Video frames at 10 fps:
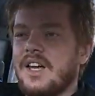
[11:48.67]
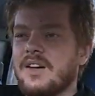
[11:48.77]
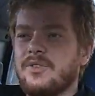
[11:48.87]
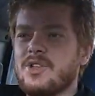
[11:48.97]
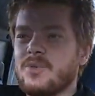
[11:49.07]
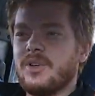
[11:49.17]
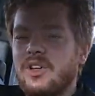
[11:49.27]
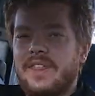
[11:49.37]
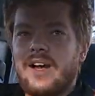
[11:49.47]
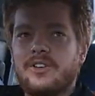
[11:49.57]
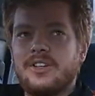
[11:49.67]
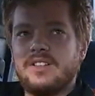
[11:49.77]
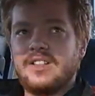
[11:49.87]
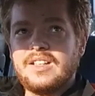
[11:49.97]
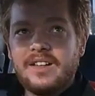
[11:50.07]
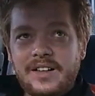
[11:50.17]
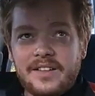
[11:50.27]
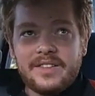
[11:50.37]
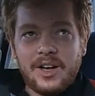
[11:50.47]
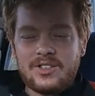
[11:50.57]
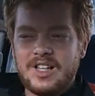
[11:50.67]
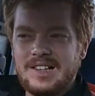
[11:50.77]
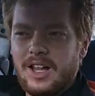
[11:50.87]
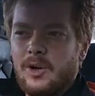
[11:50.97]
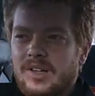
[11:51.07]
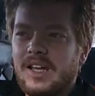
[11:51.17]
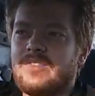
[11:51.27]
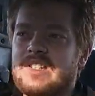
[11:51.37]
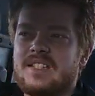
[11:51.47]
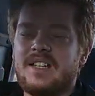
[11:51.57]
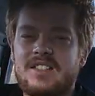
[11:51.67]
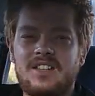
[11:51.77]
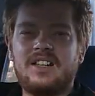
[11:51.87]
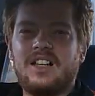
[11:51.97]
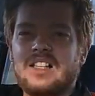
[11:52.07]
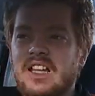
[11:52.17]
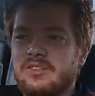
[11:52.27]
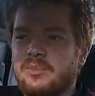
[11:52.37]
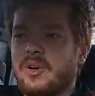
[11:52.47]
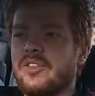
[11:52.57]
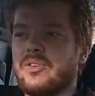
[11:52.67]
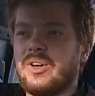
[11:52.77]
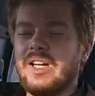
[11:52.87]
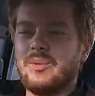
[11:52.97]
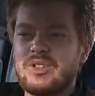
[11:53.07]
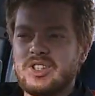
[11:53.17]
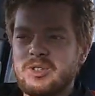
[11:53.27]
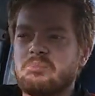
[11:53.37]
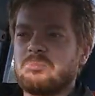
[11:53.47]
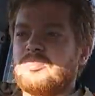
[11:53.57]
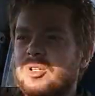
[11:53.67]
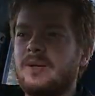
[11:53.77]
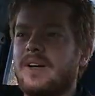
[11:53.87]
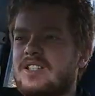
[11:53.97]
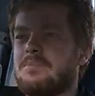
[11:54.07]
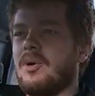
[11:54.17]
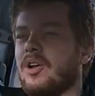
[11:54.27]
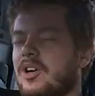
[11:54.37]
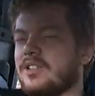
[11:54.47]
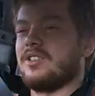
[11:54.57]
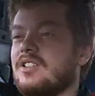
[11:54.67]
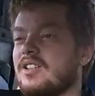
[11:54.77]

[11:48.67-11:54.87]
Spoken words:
Yeah, fuels were good. That was like low 11s then, so like 11.3, which is pretty much spot on.